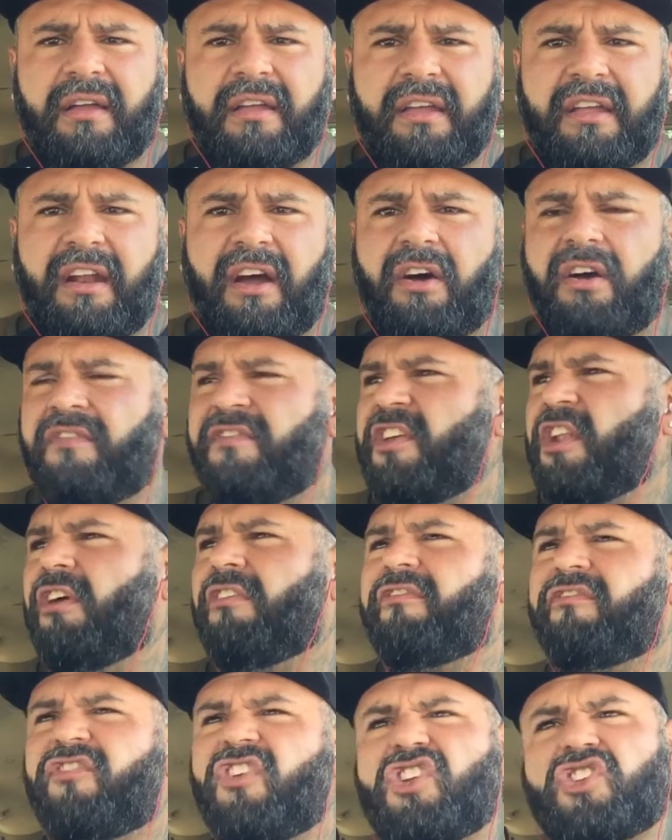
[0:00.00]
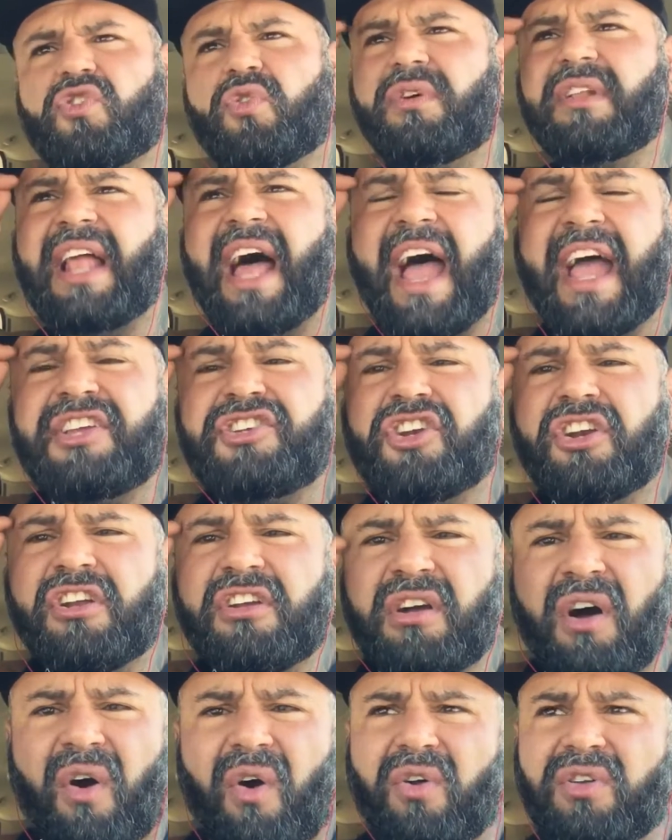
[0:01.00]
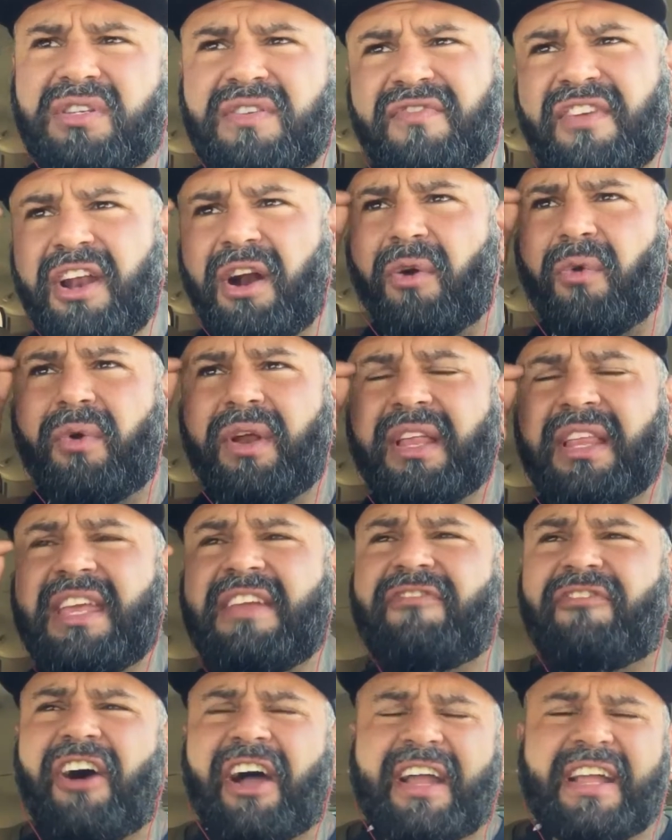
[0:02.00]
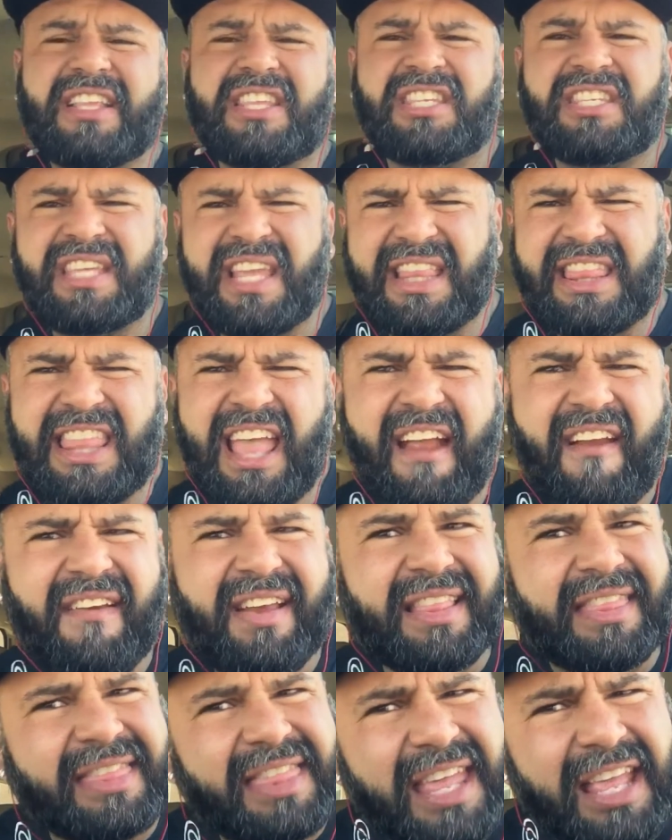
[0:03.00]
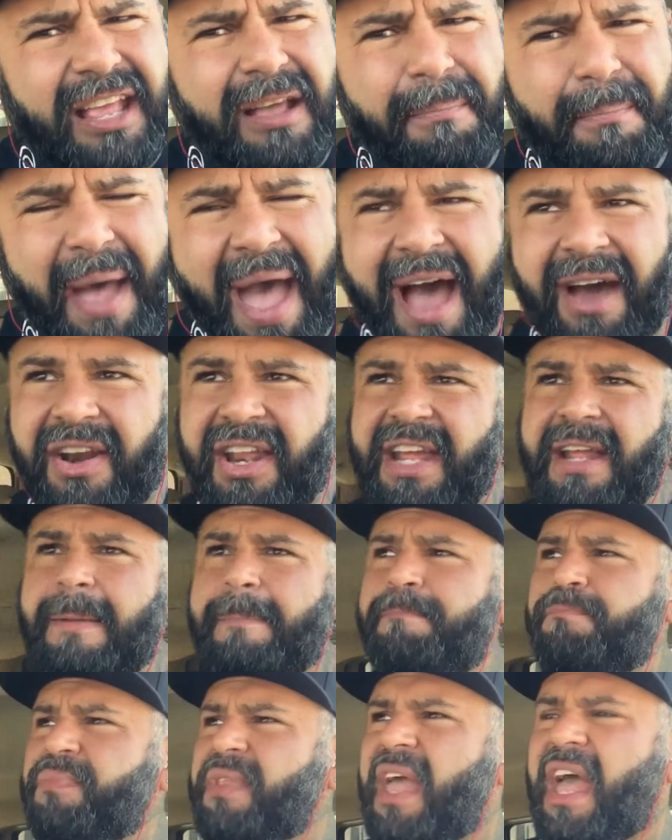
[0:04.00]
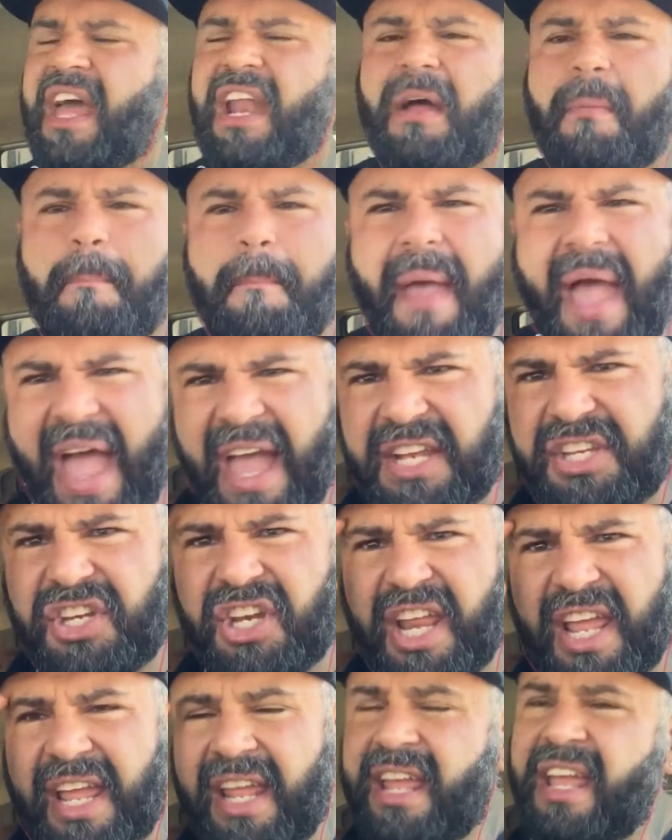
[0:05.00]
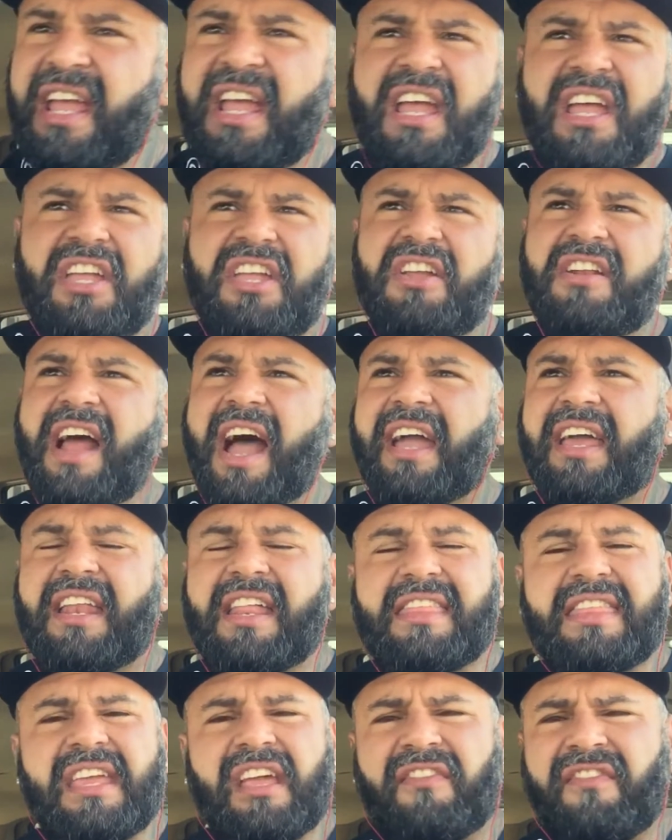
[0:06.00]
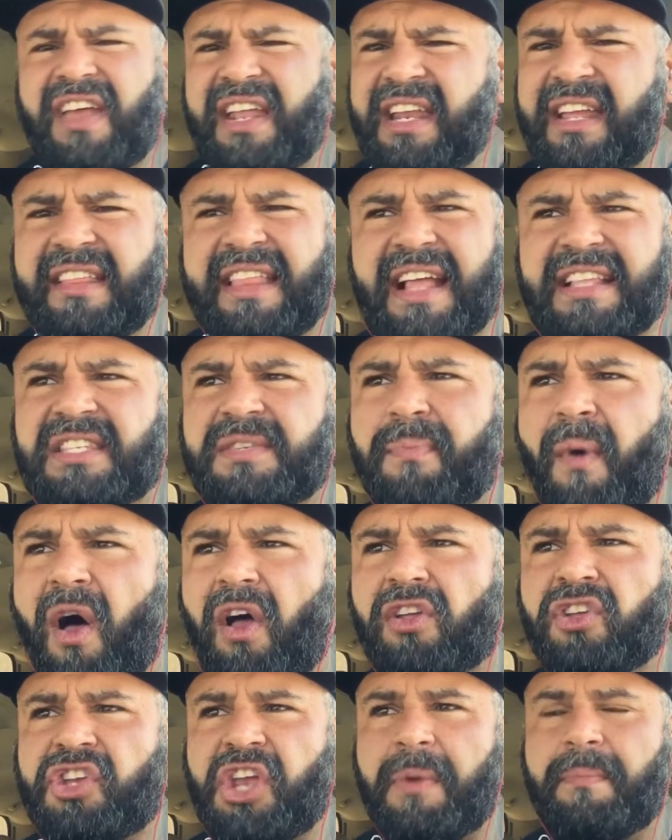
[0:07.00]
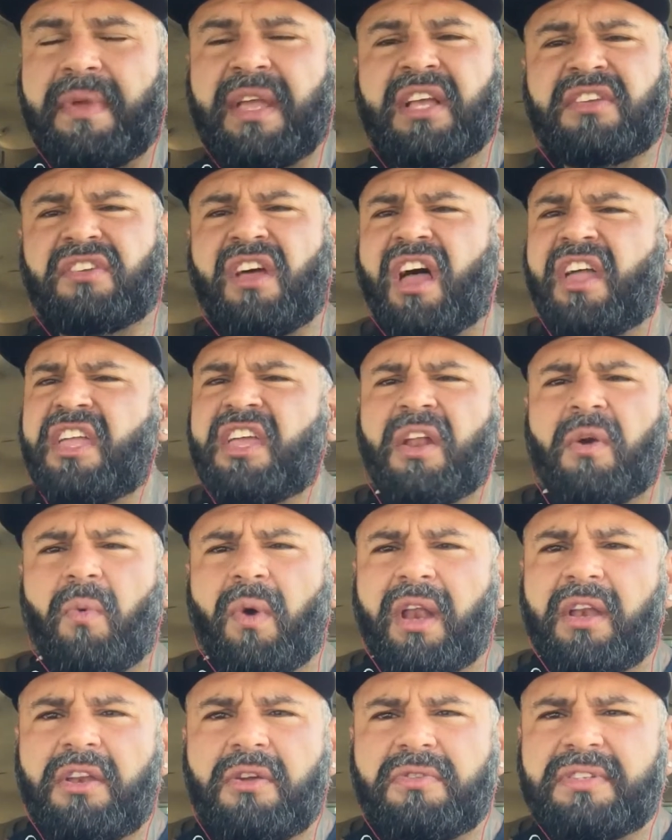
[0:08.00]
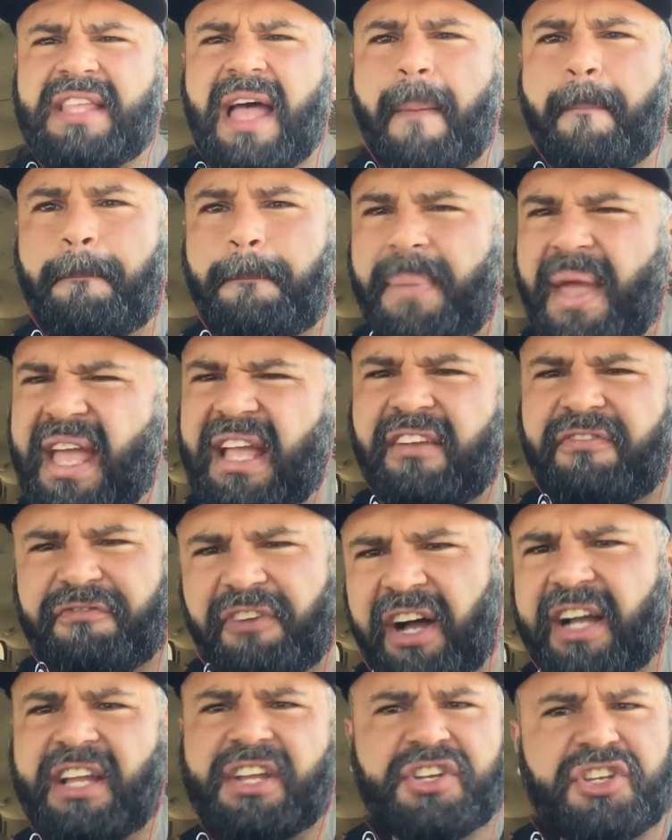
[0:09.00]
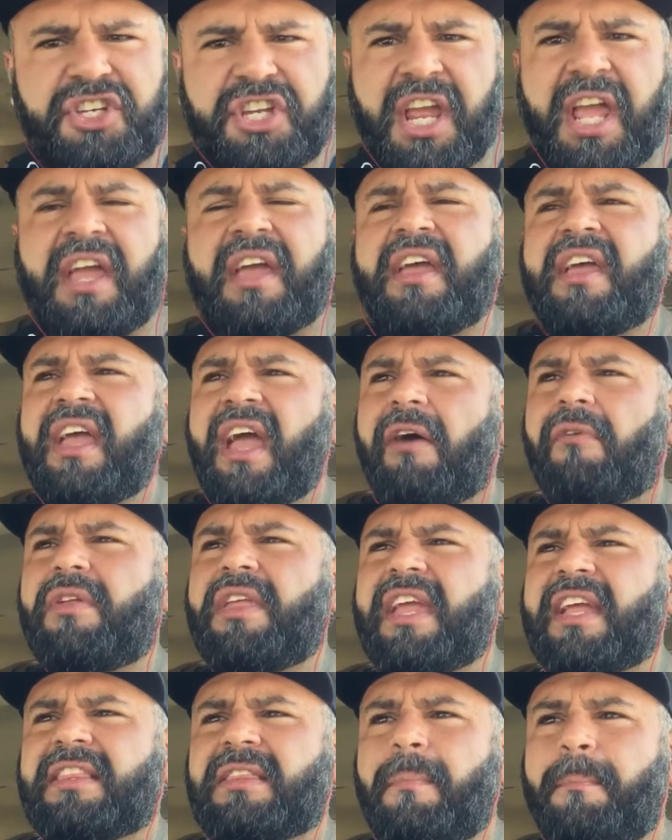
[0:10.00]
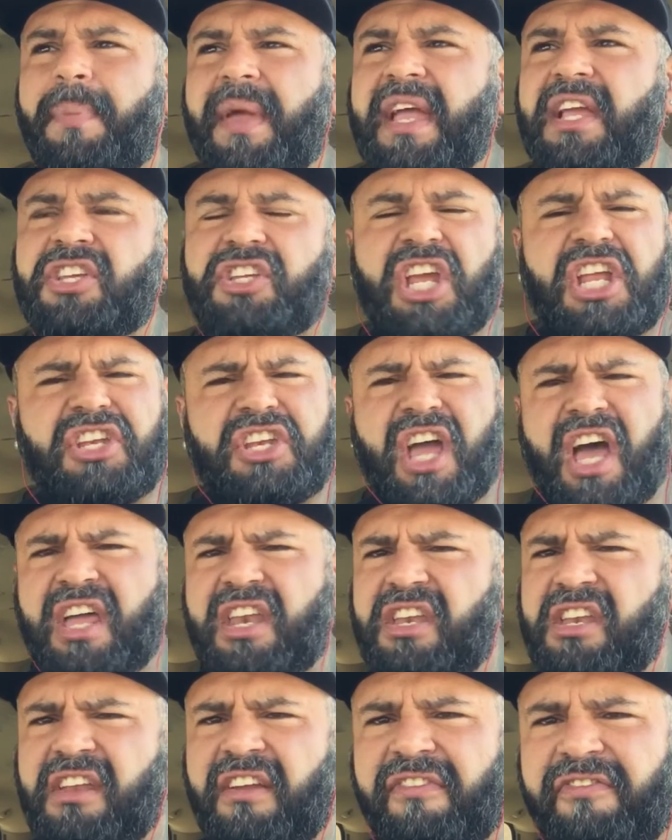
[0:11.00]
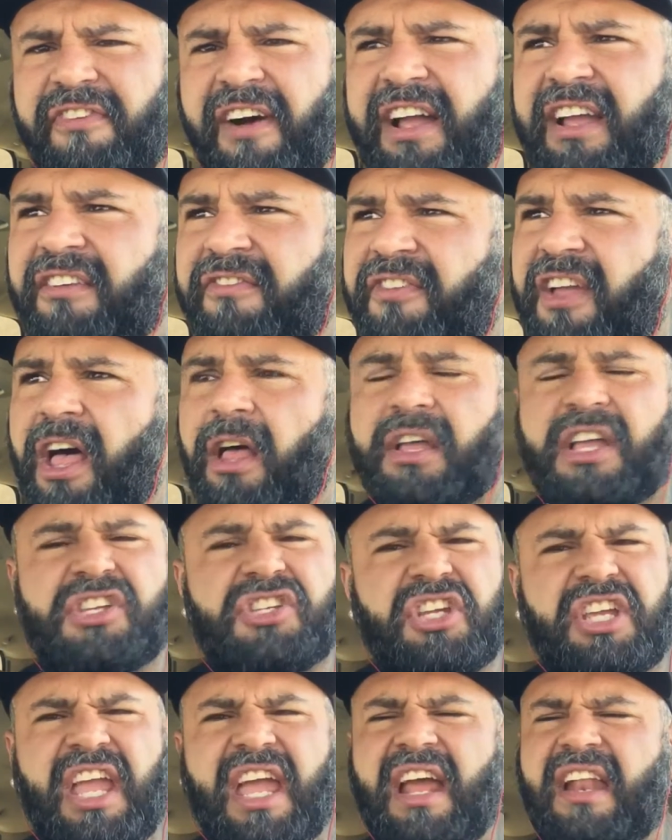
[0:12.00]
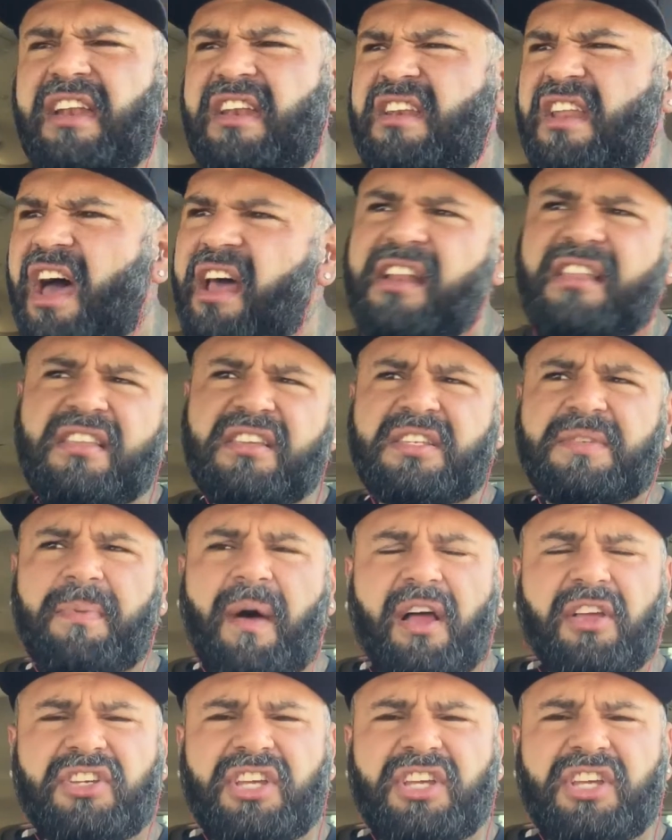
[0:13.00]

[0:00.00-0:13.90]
You know, if you don't visualize your goals, if you don't really fucking sit there and think about it and imagine it, you're not gonna think of any of that small shit because all you're gonna wanna do is that big fucking shit. And when you get the big shit done and you fucking fail because you get none of the small